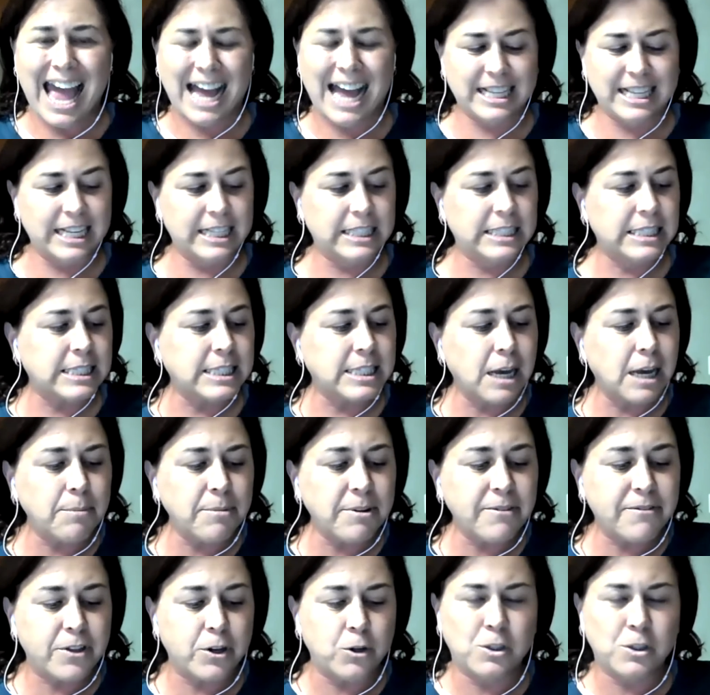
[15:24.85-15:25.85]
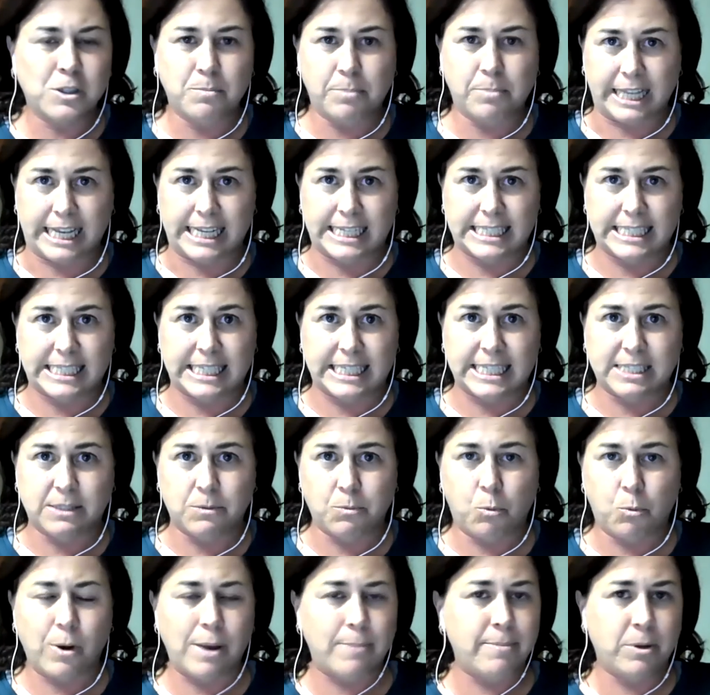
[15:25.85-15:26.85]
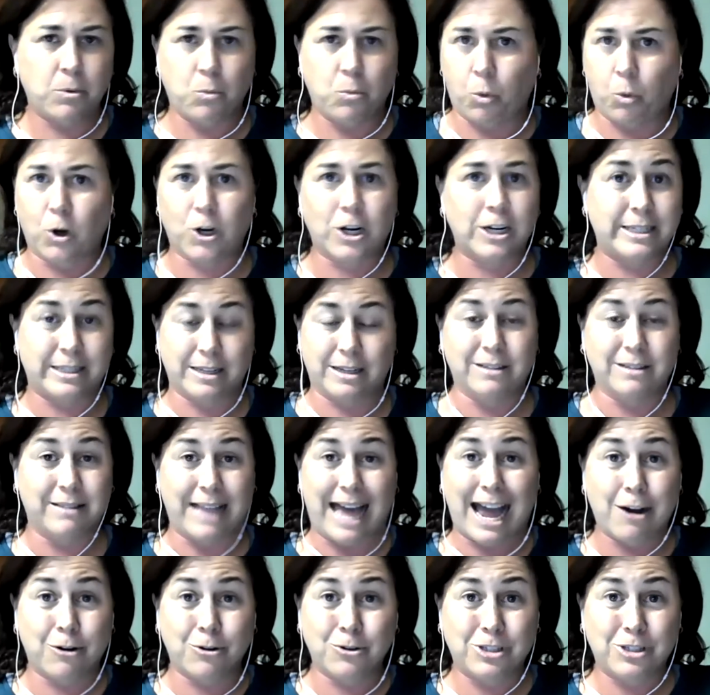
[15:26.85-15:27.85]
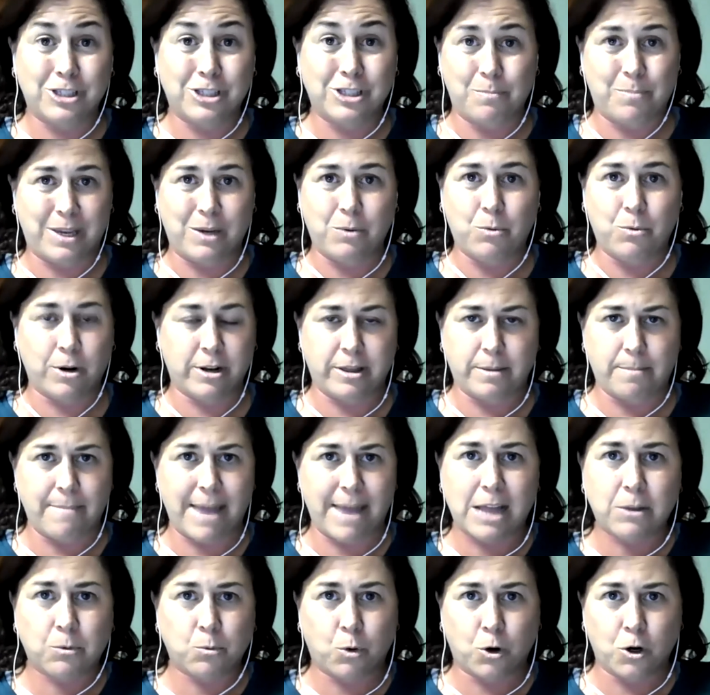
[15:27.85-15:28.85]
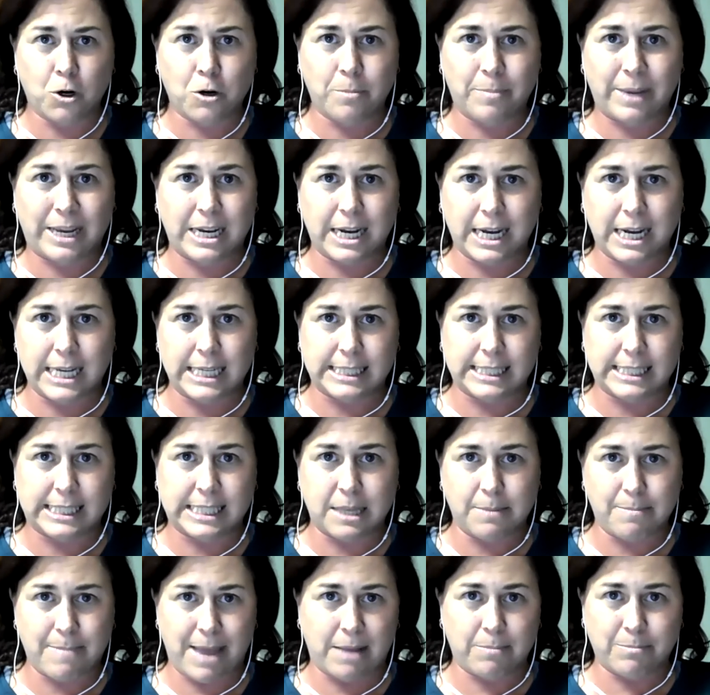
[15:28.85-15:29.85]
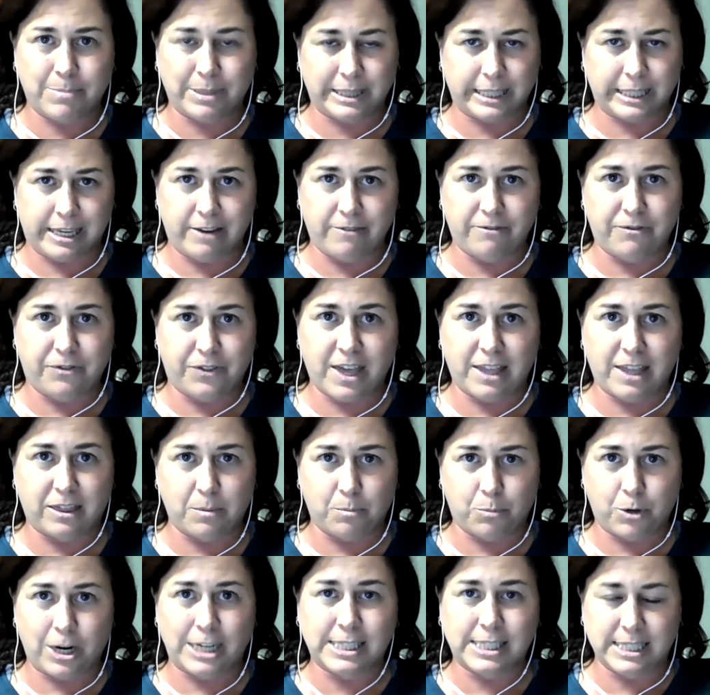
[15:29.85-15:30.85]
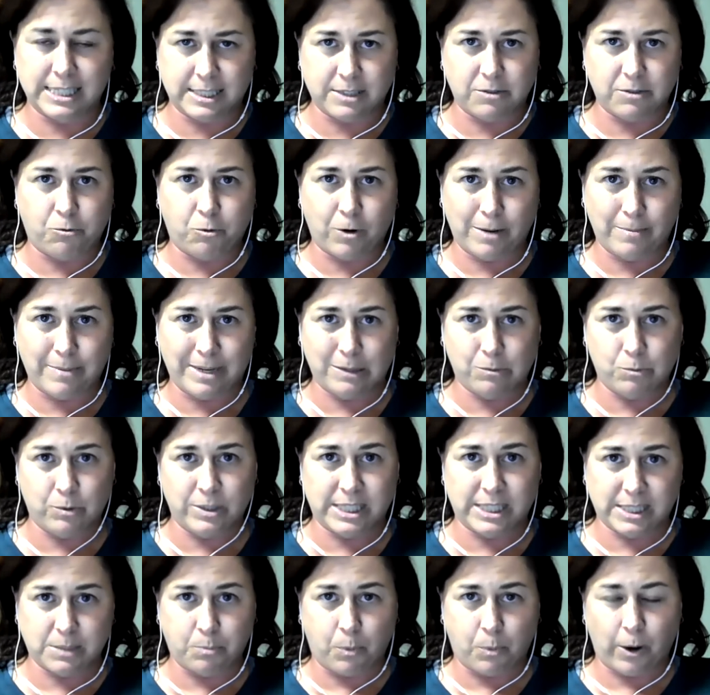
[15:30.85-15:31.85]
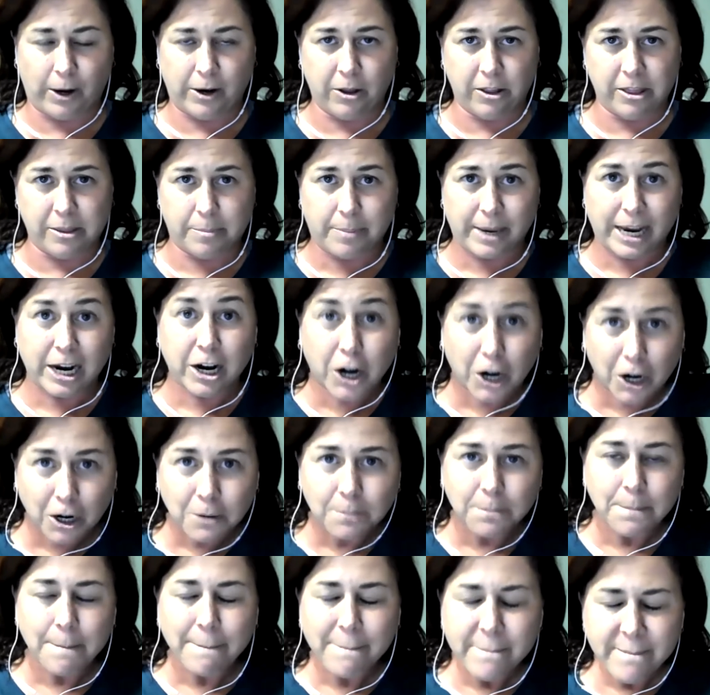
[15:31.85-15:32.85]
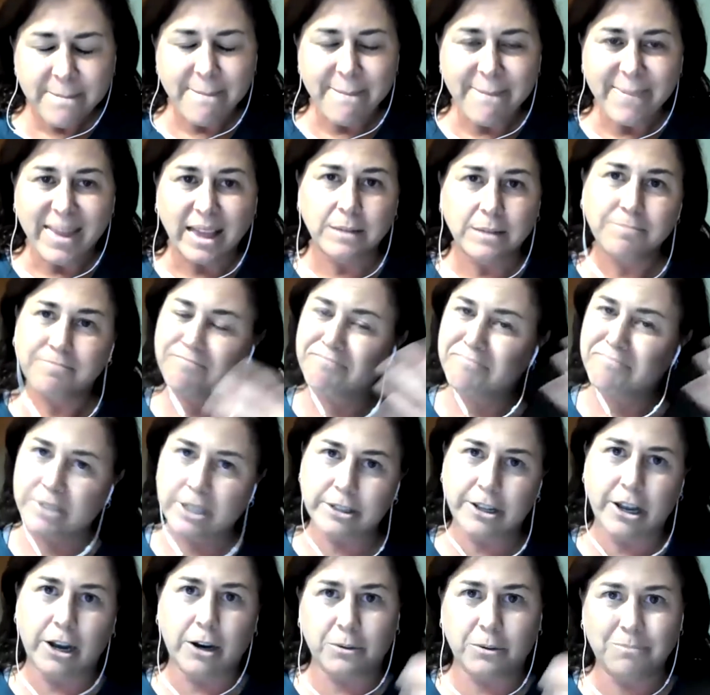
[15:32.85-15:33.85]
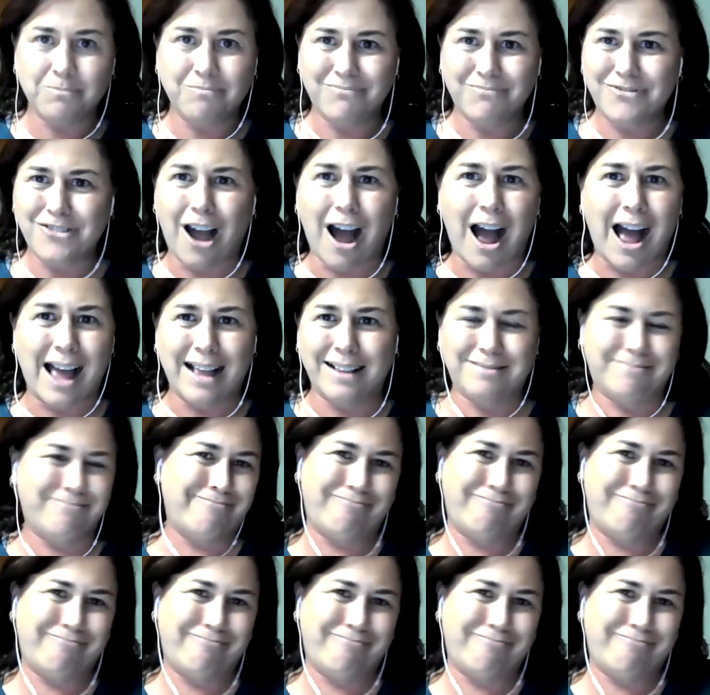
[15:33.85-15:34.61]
And in some of those places, women weren't allowed to be where the men were because the men believed that the presence of women would spoil the beer. You know, not